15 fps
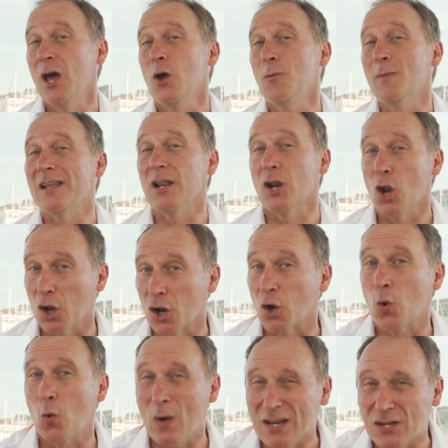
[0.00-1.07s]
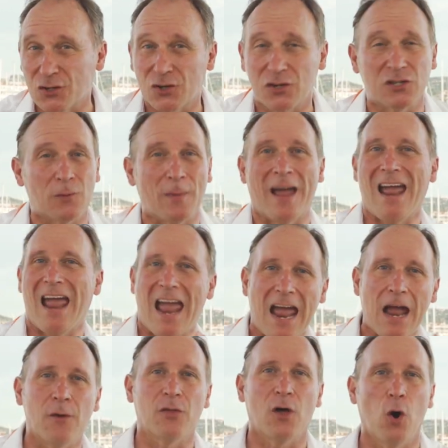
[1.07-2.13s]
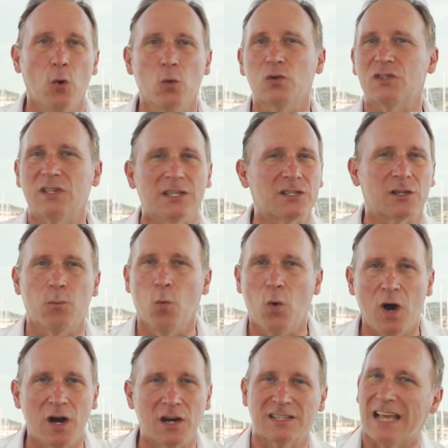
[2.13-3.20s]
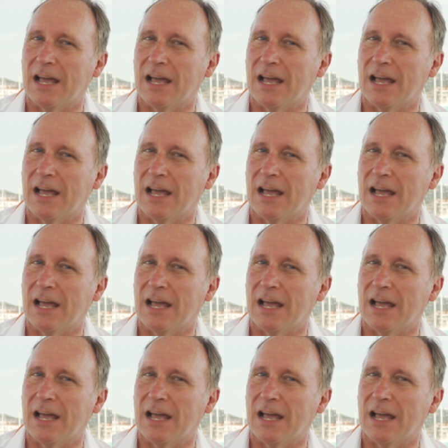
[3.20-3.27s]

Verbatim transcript: who made a lot of questions about how the whole system works,